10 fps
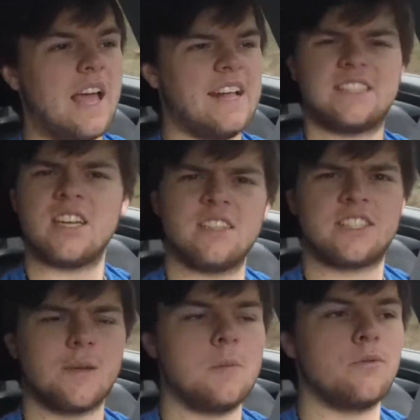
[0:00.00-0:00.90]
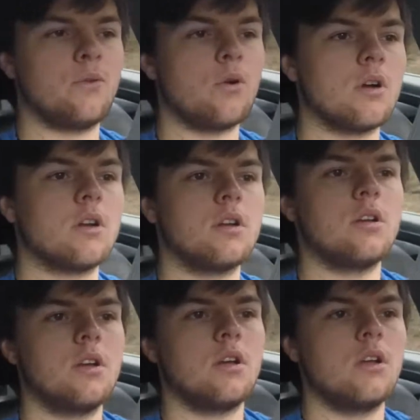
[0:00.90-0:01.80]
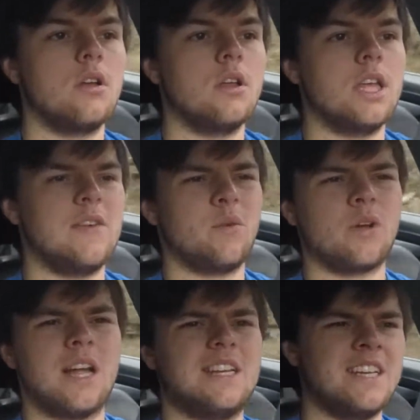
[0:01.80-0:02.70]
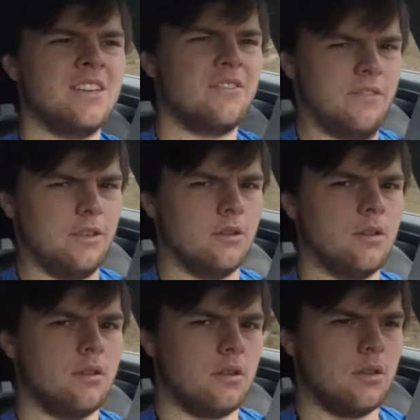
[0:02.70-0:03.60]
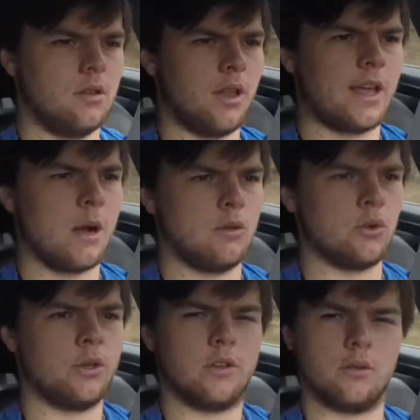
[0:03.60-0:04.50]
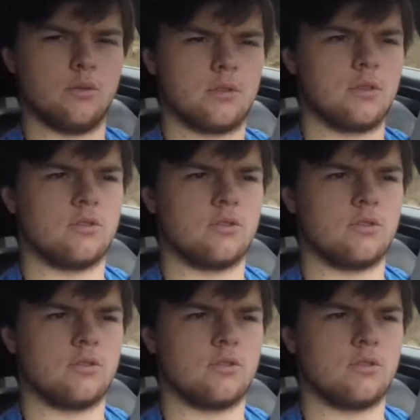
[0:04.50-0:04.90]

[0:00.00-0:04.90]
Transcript: It's done this to me before, even when I didn't feel like I was going to lose